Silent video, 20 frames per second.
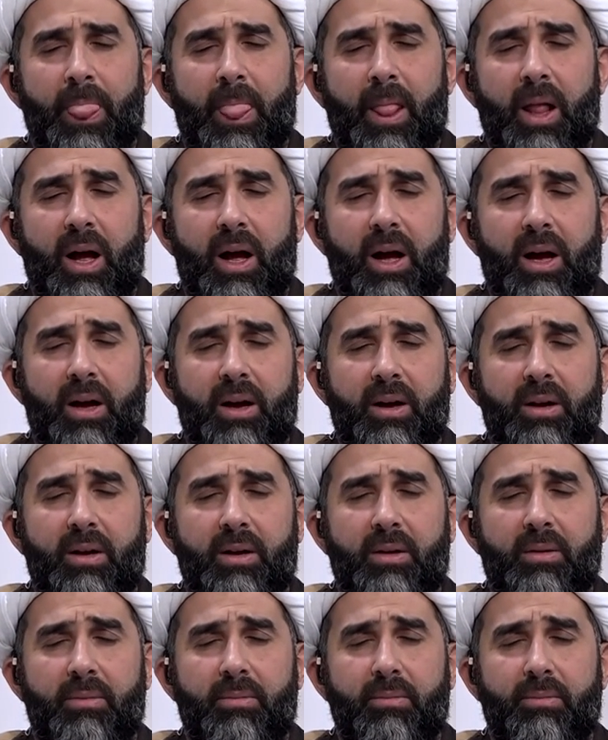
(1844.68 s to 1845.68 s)

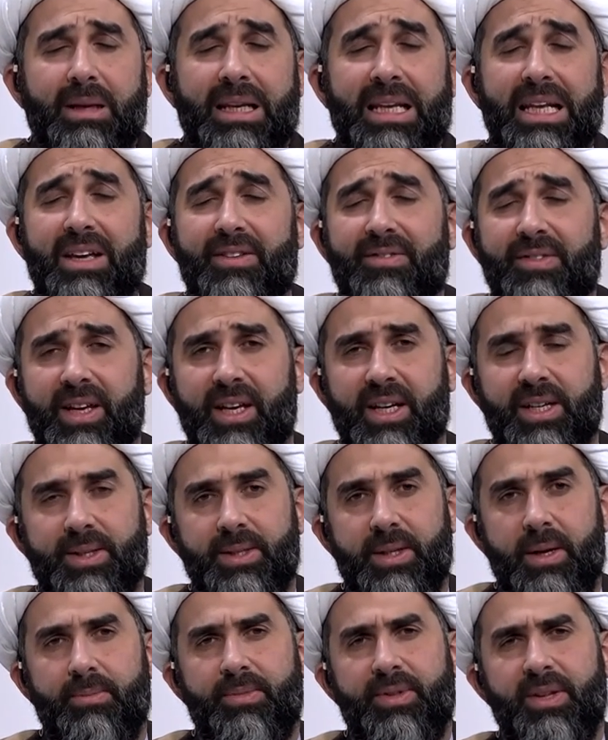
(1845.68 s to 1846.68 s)
uh, believing in
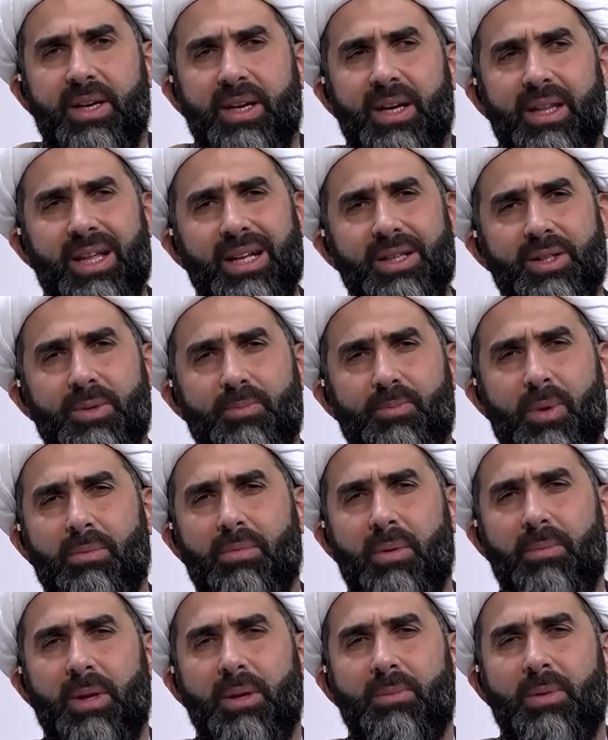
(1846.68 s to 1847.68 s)
something, and that's
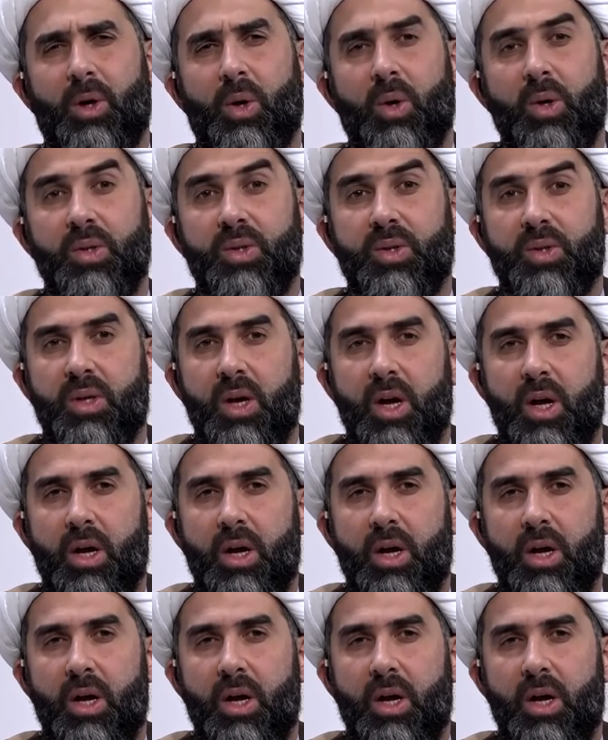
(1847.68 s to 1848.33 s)
probably because